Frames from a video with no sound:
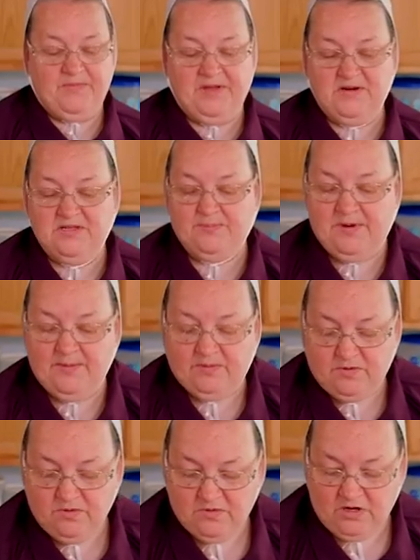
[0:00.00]
There is
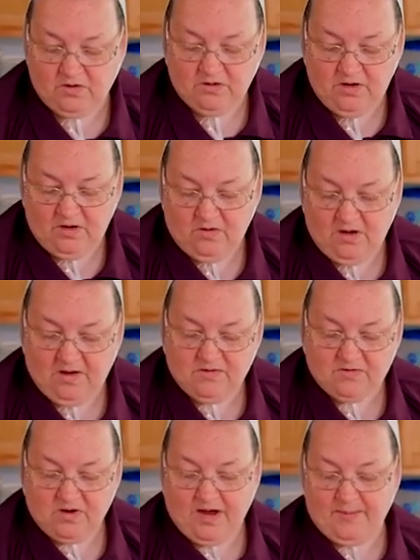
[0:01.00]
people who don't know how
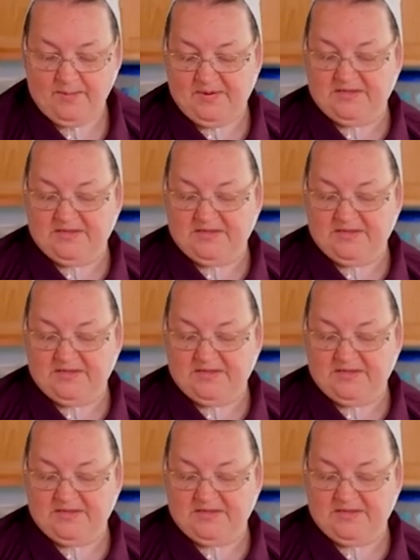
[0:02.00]
to drop a